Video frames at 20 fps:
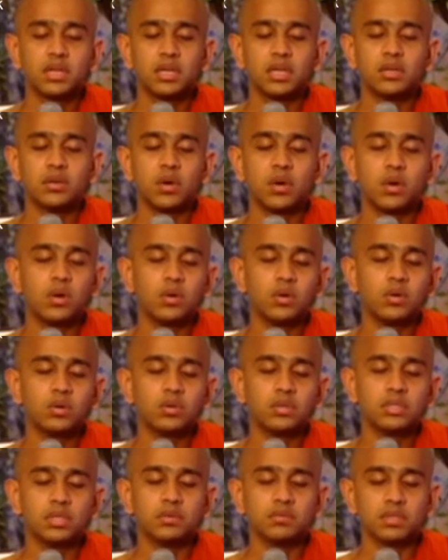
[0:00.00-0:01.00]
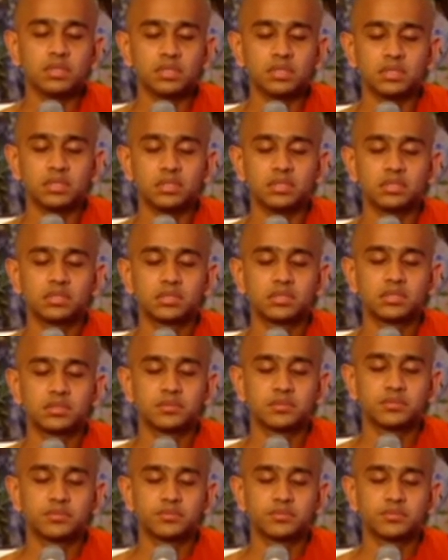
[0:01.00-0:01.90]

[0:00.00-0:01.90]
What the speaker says: in all the worlds.